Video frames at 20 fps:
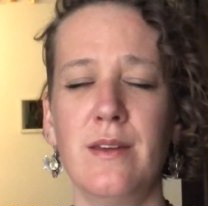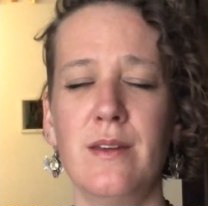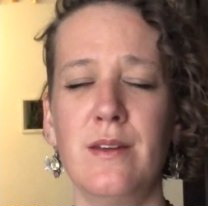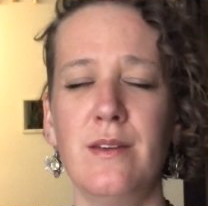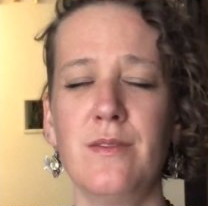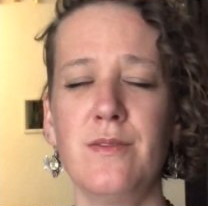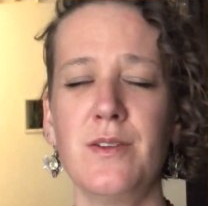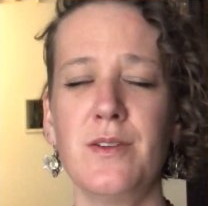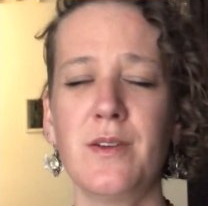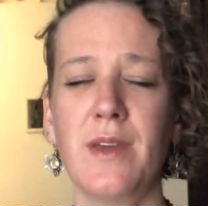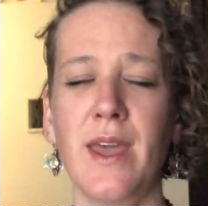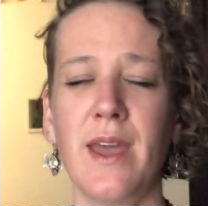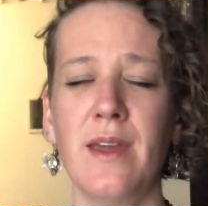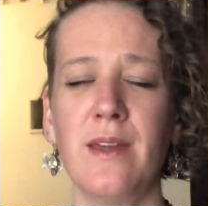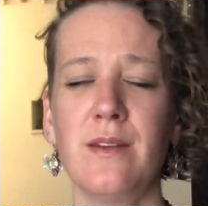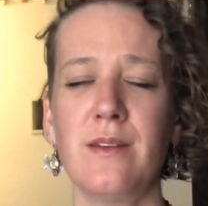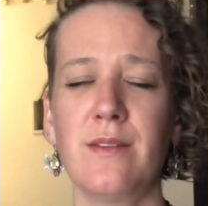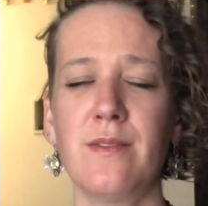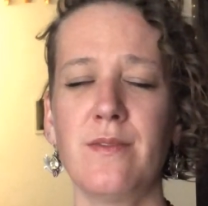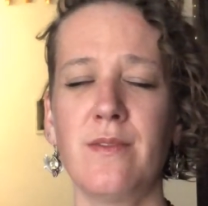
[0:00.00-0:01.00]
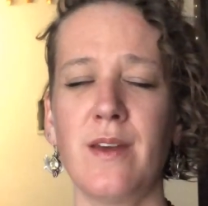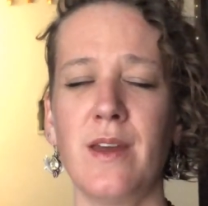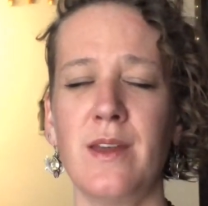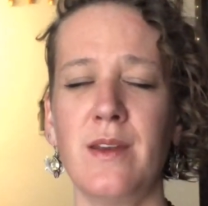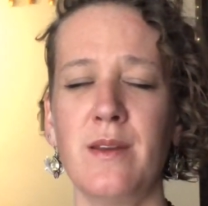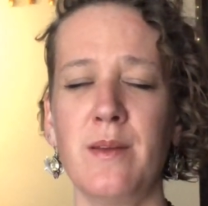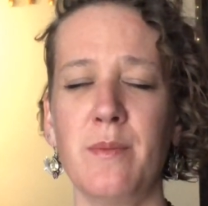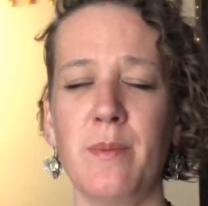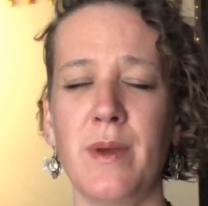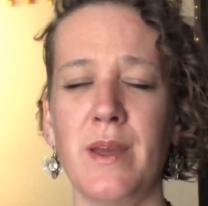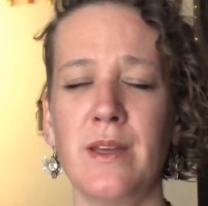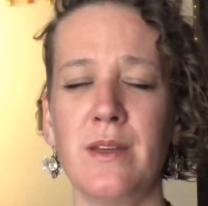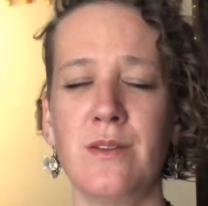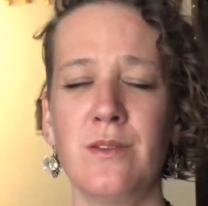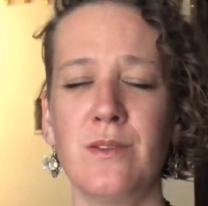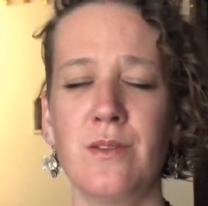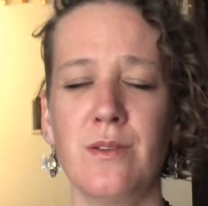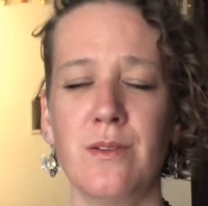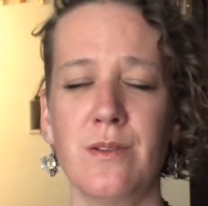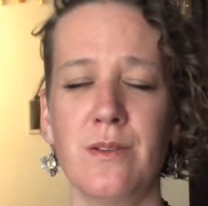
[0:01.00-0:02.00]
And if you can't find it by
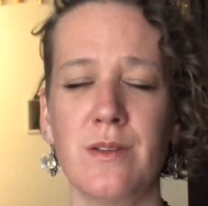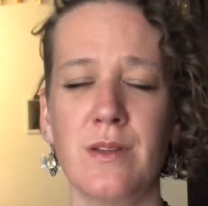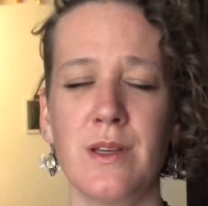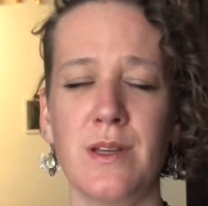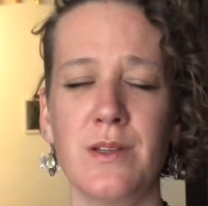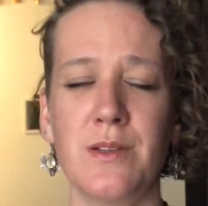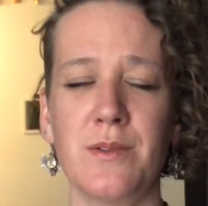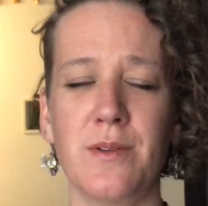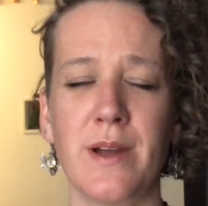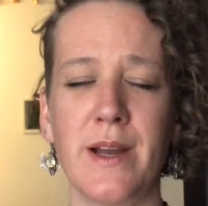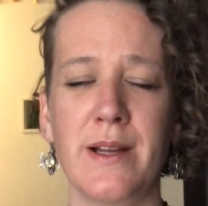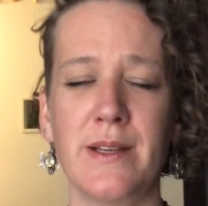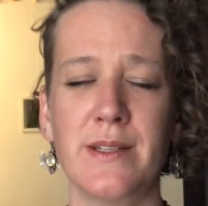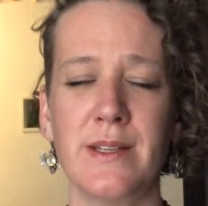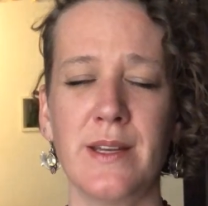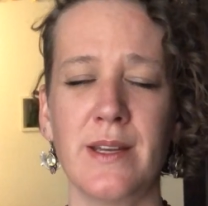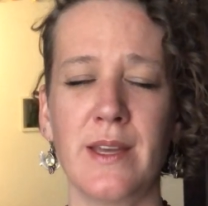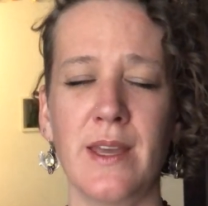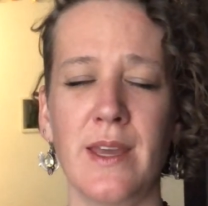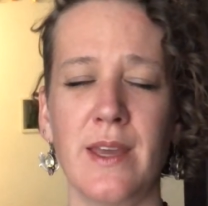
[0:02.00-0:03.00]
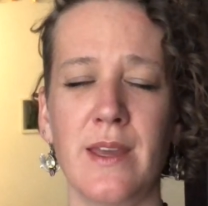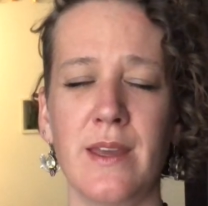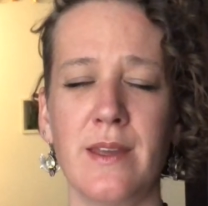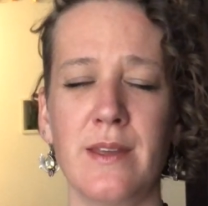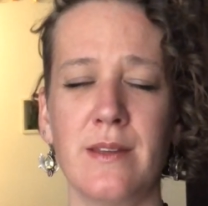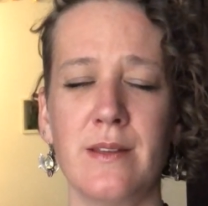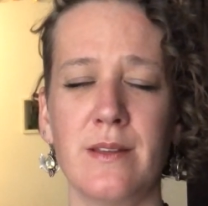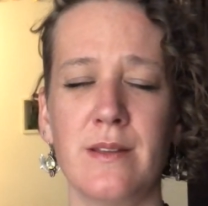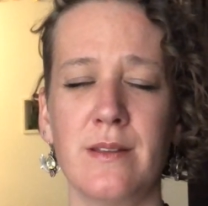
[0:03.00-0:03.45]
internally directing it,